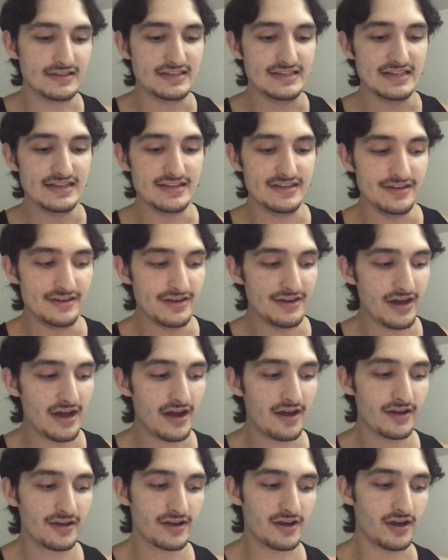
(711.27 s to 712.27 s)
did
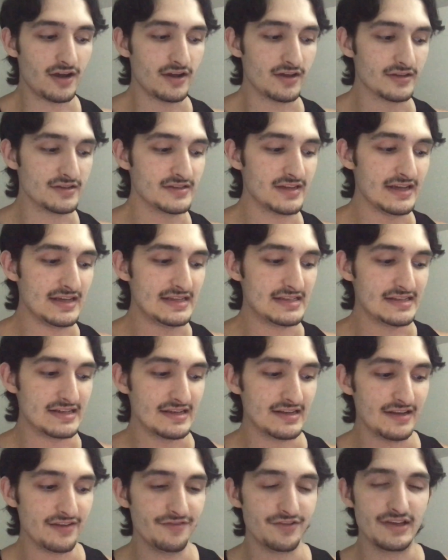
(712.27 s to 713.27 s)
not cause a
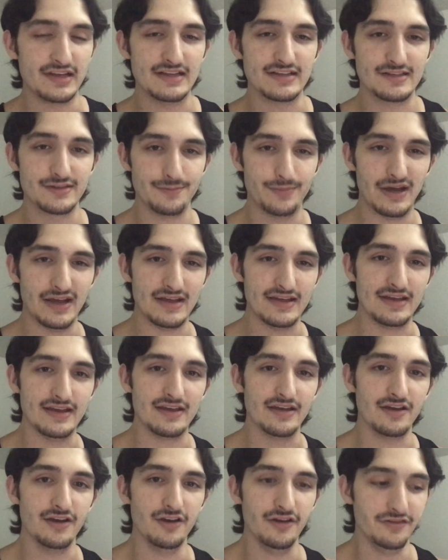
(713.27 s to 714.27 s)
significant spike
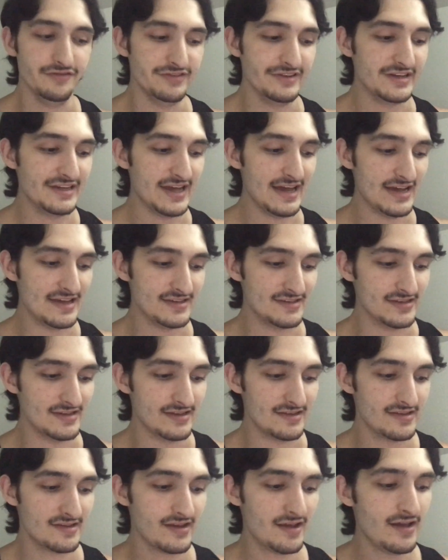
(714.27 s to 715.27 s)
in COVID
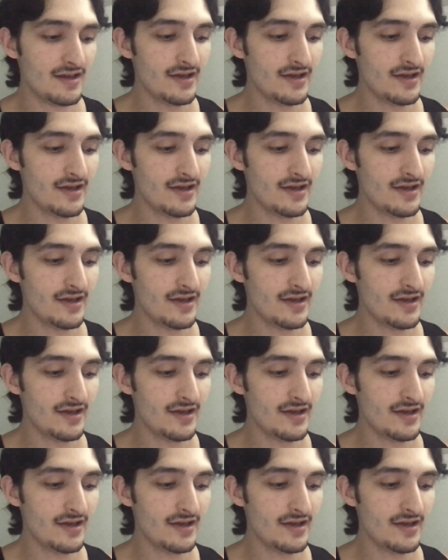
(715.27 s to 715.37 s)
cases.